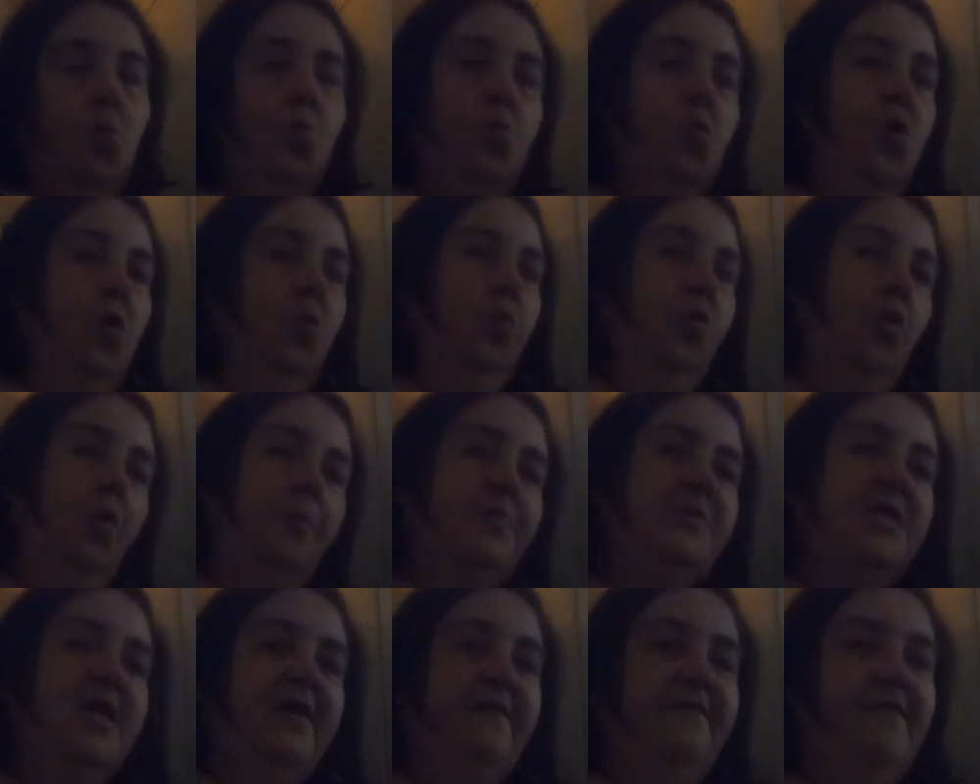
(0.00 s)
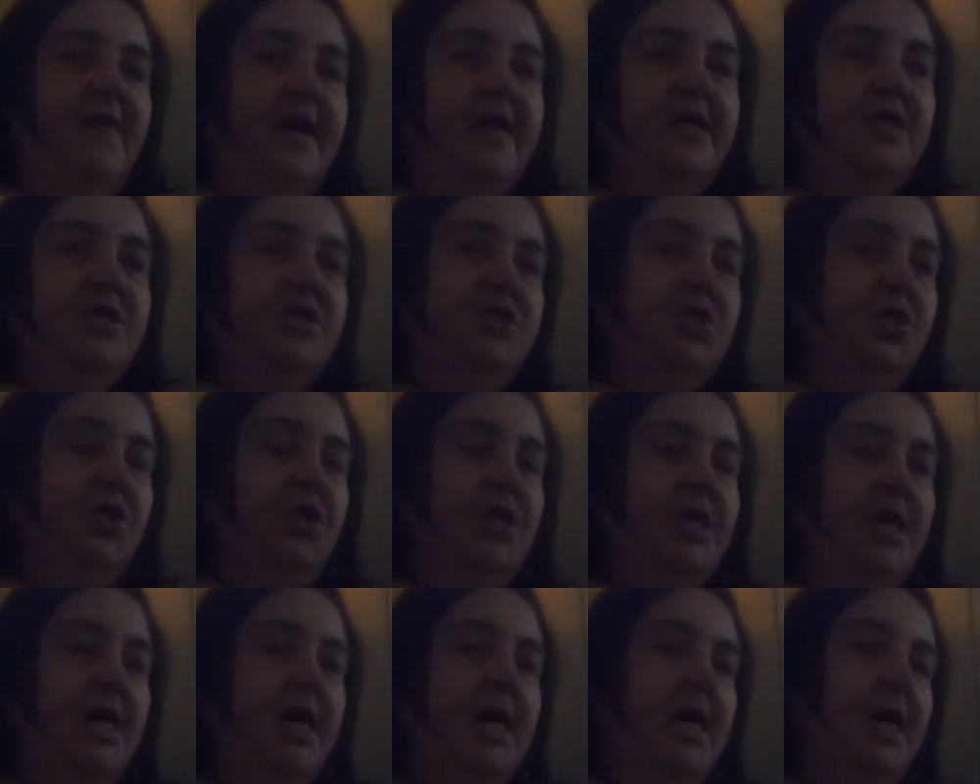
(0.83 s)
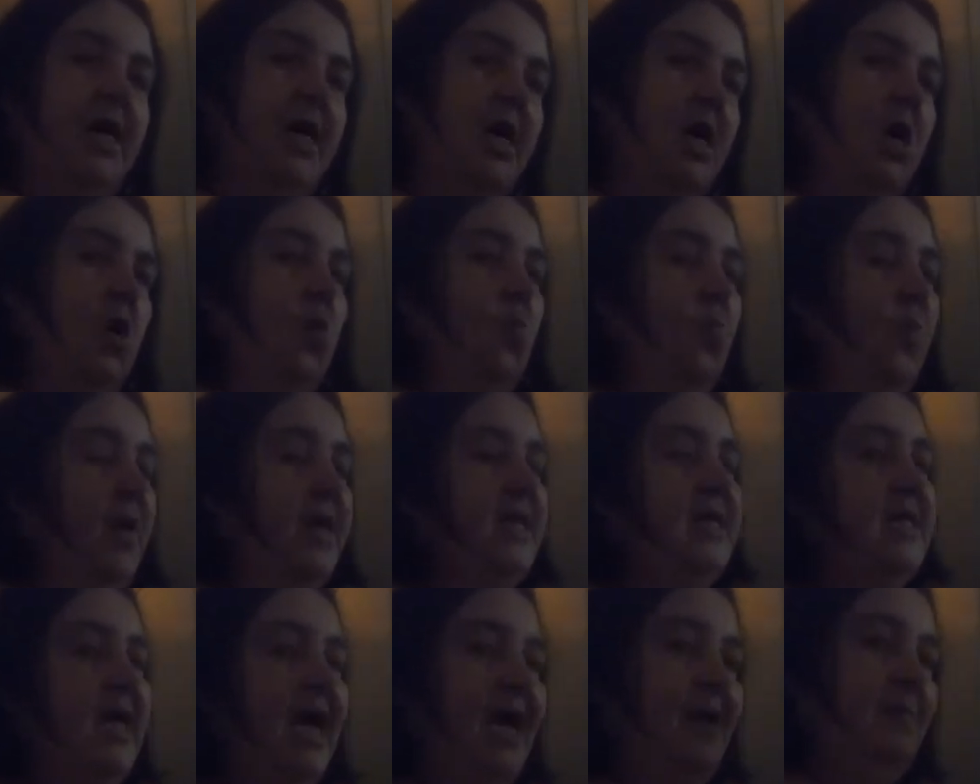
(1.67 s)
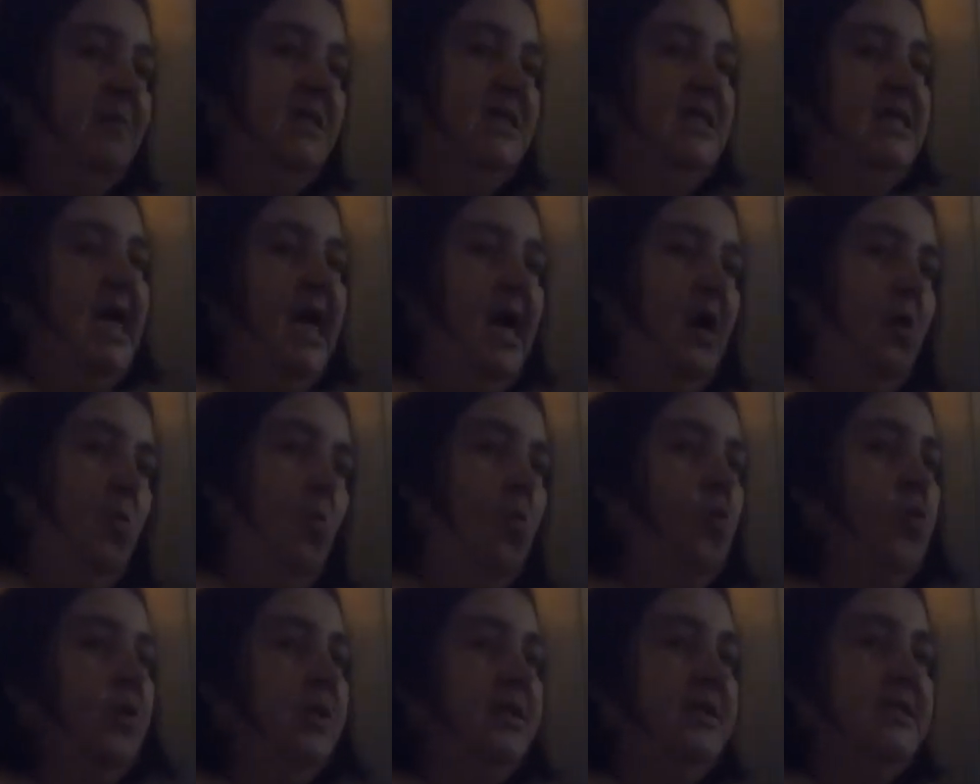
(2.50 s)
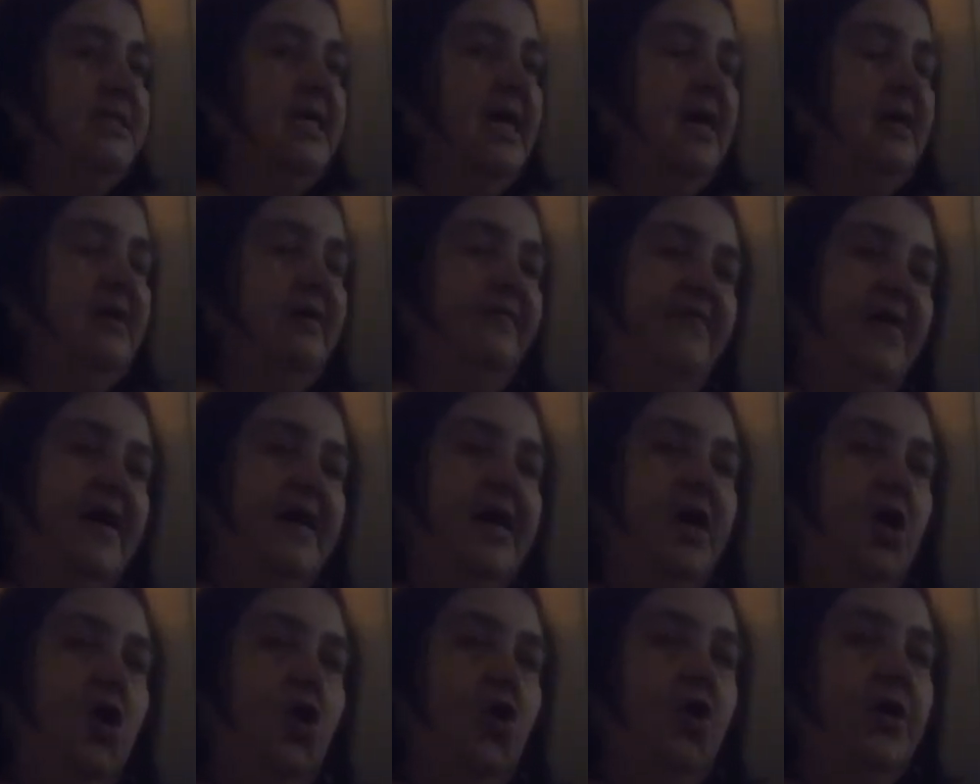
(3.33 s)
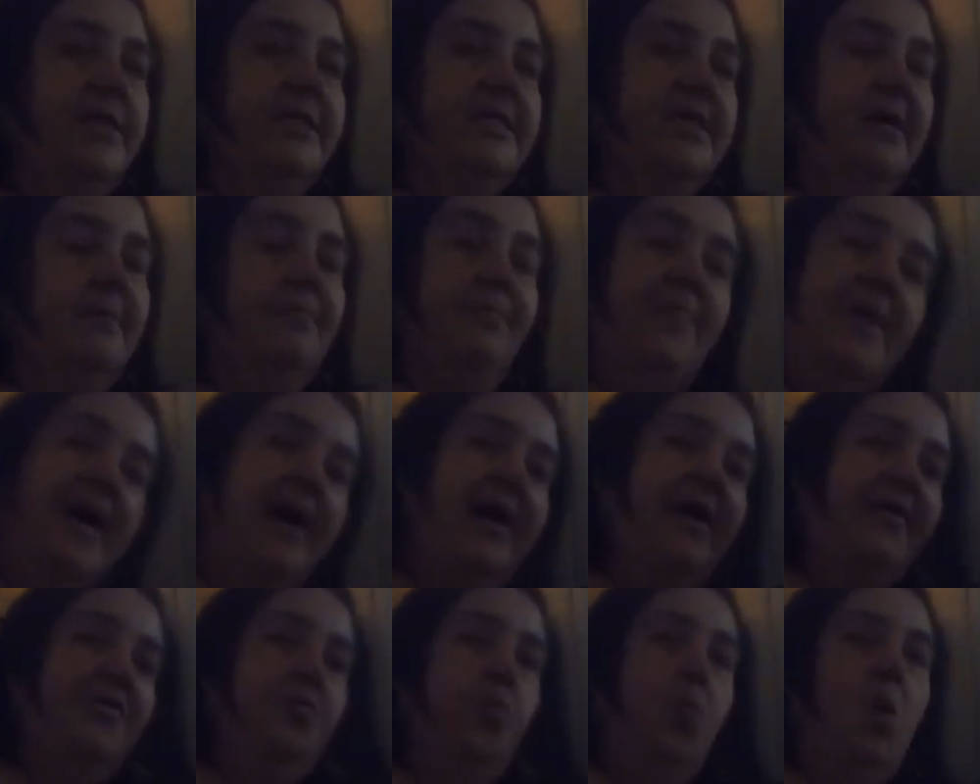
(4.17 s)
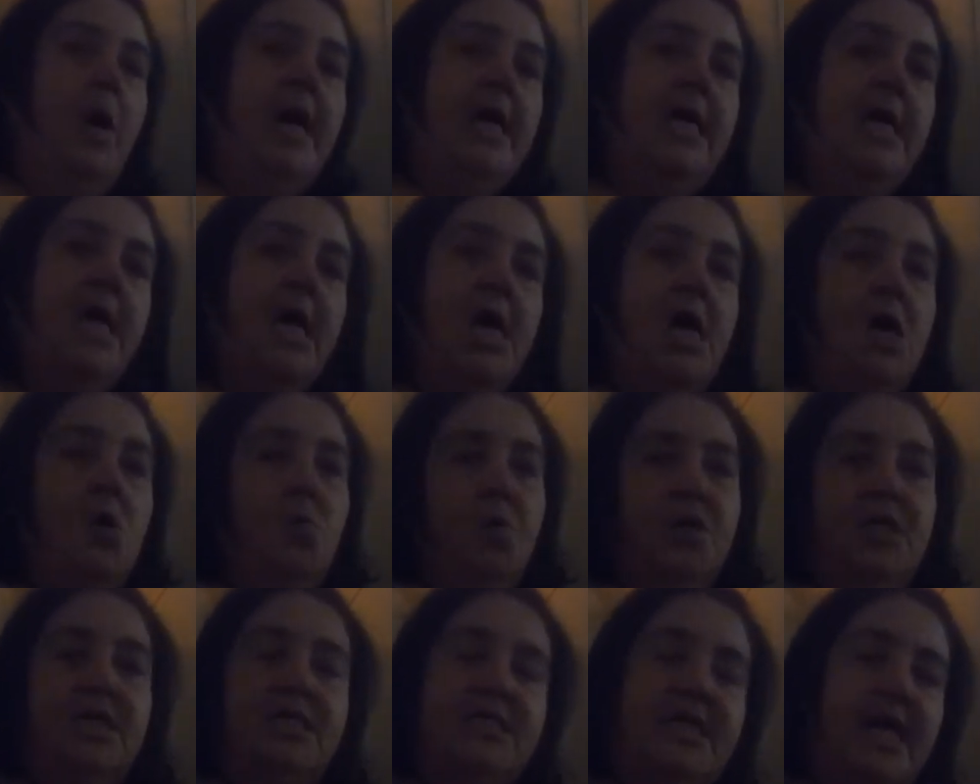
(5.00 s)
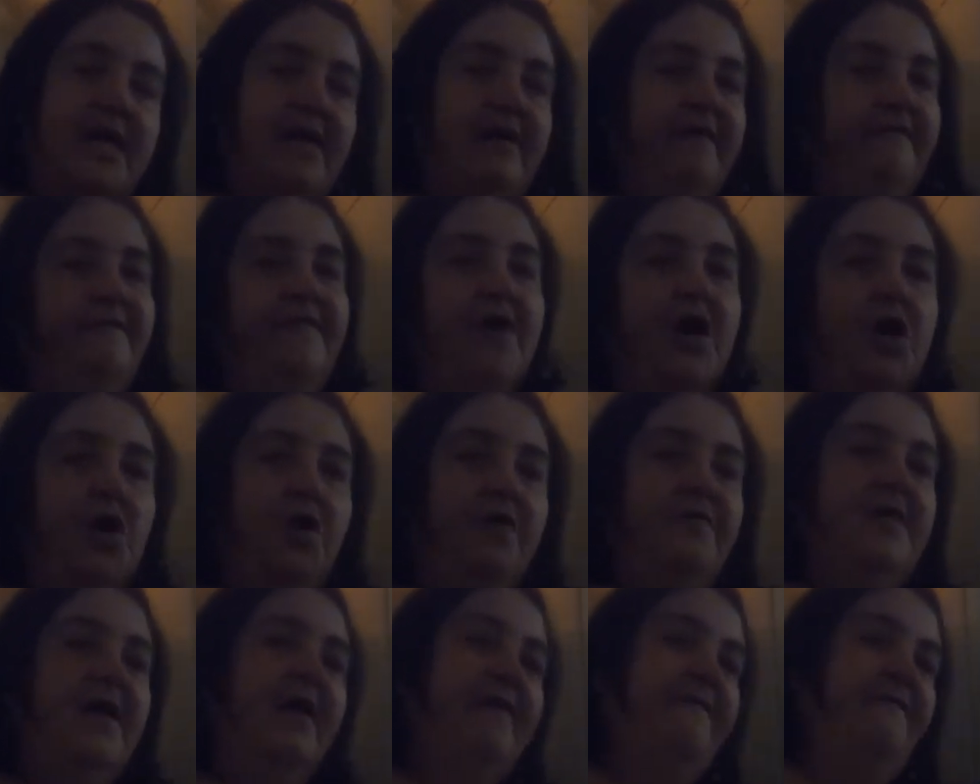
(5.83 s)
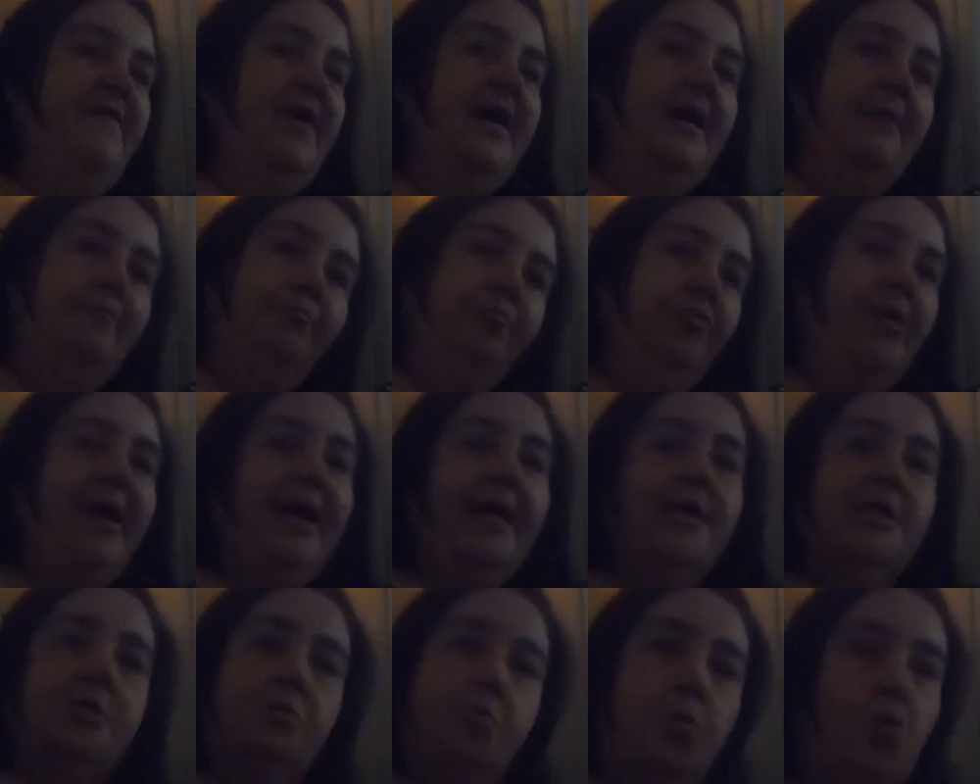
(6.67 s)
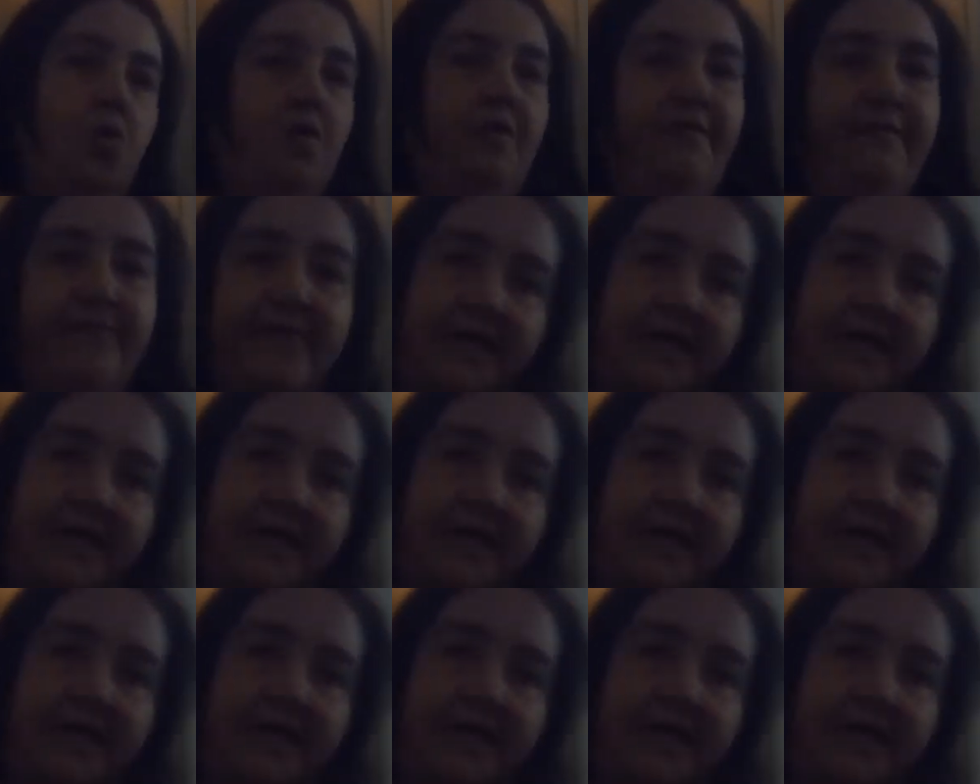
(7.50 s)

Well, whoop-de fucking doodah, when a neighbour's cat walks down the fucking goddamn pathway, we can take a photo of their fucking brown dwarf